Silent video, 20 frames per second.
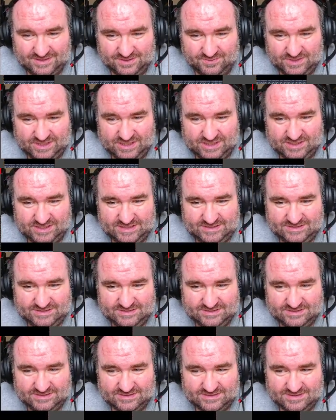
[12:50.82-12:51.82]
Are we good?
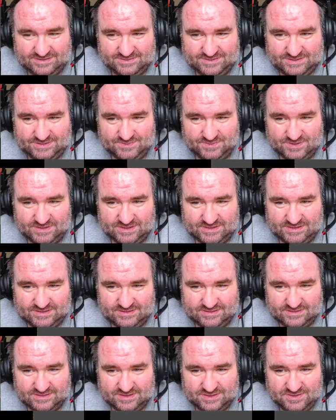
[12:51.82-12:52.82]
Is that what you
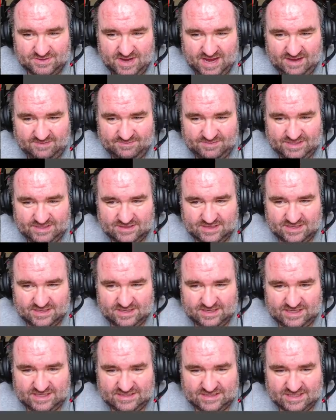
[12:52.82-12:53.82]
wanted? Are you happy?
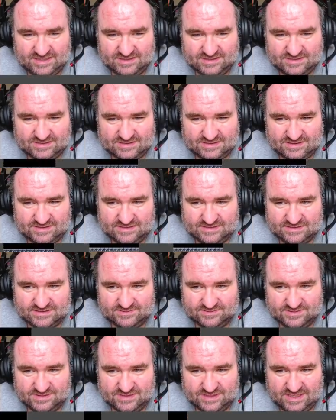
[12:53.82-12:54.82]
I hate how this is.
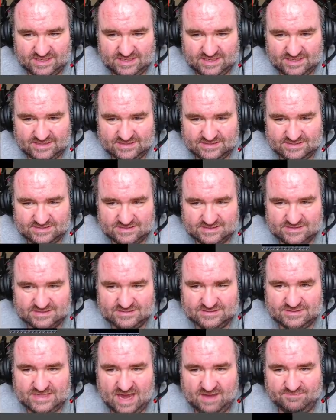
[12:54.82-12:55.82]
I really hate how this
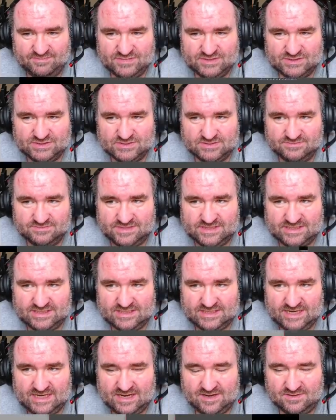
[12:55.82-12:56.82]
is. Stop zooming in
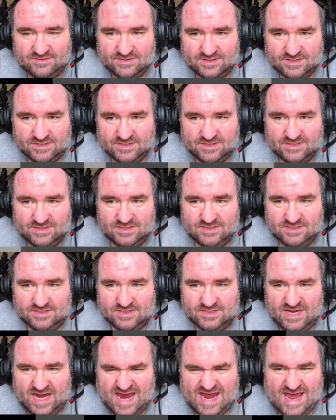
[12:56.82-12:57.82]
and out.
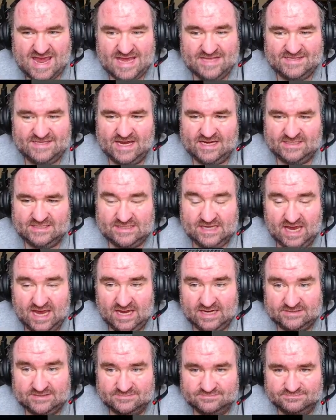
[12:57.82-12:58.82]
I hate that.
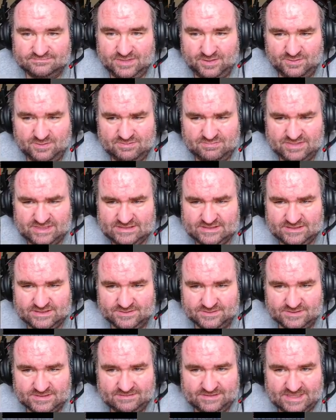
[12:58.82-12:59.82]
God, can we please
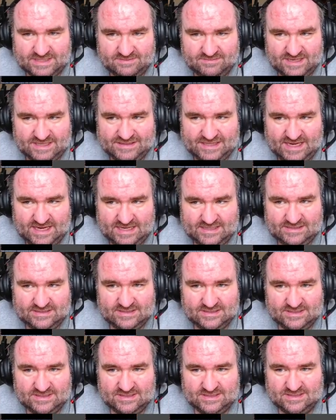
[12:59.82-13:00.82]
do something about that?
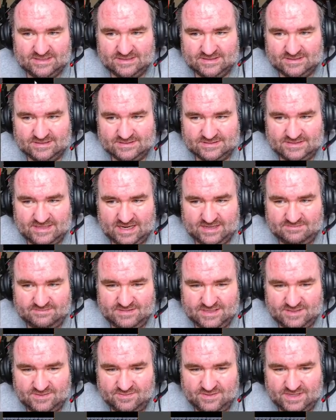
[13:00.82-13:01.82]
There's got to
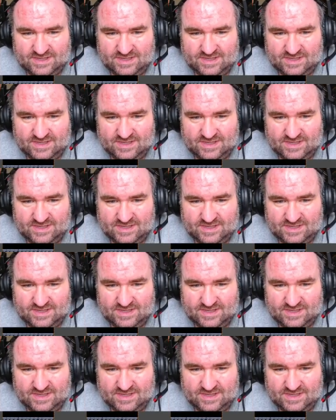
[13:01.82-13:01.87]
be a